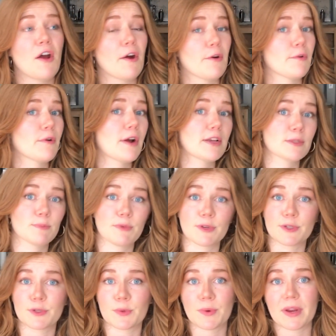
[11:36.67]
our
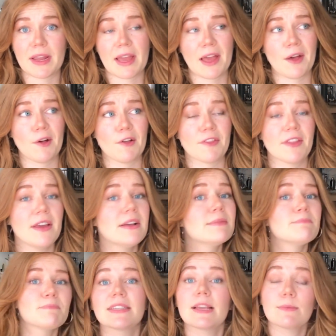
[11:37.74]
respiratory health.
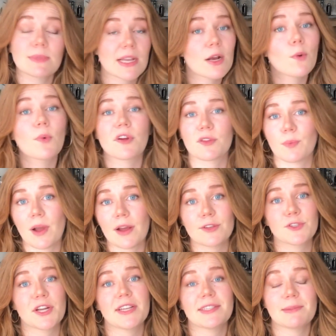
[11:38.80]
Seems like a worthwhile
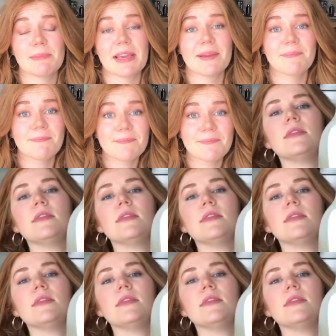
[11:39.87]
trade to me.